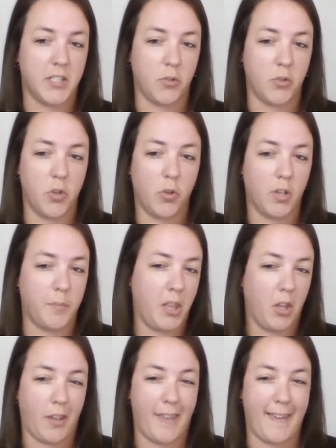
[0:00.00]
So you could be
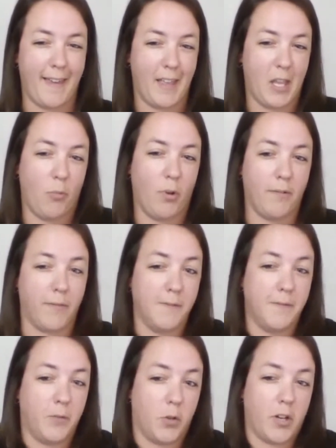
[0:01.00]
looking at anywhere from
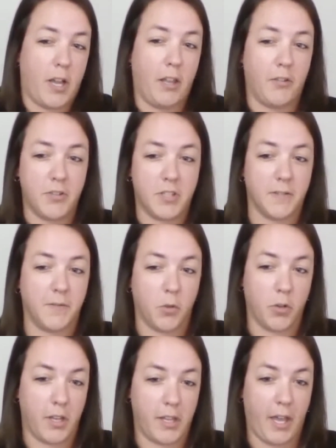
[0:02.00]
$4 to
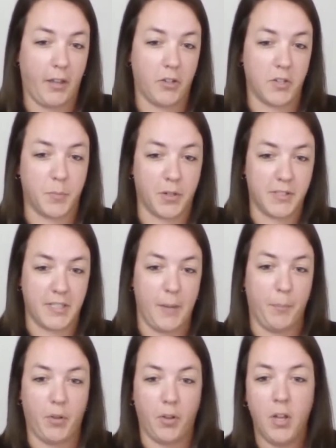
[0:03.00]
$40 per
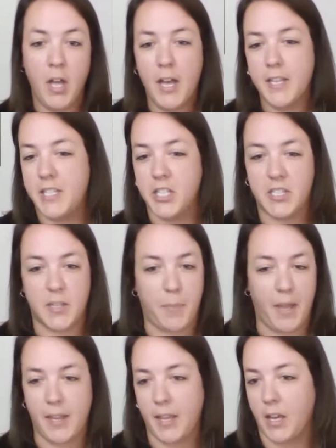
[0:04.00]
sample, just
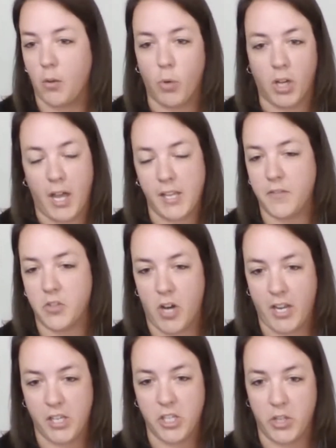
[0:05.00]
depending on what kind of
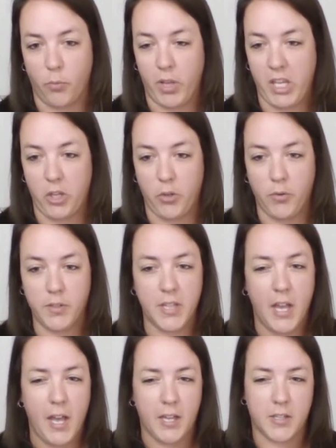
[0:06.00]
strategy we use.
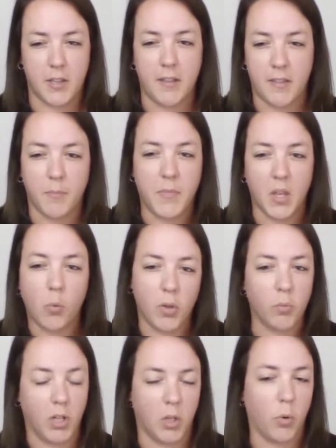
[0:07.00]
And so that's something we'd
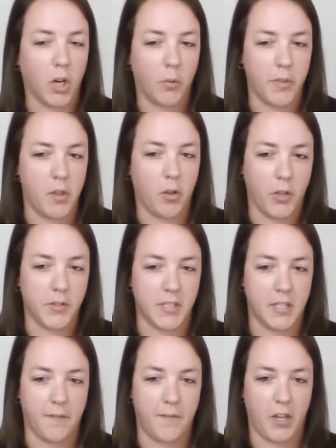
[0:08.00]
want to work with you
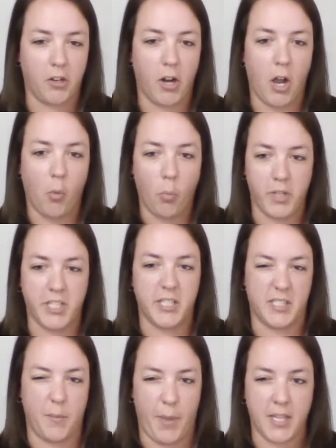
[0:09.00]
closely to figure out which
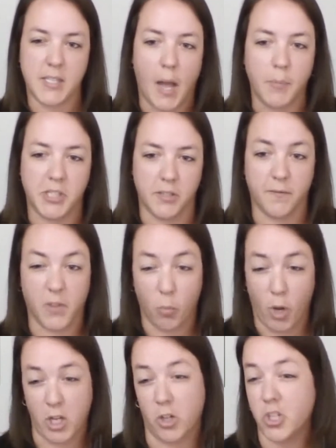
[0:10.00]
is the best option for
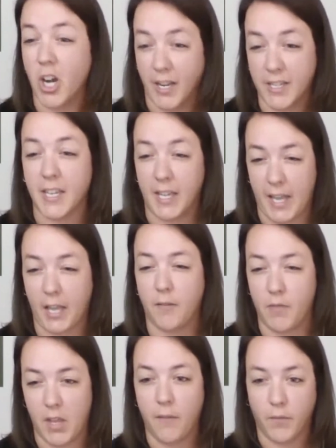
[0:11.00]
what you're trying to get out
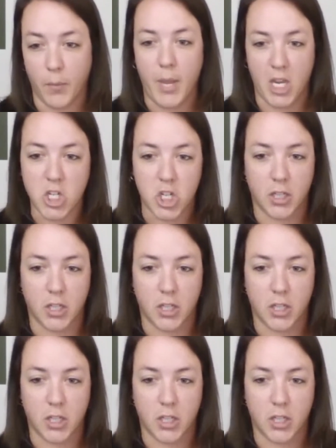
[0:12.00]
of the information.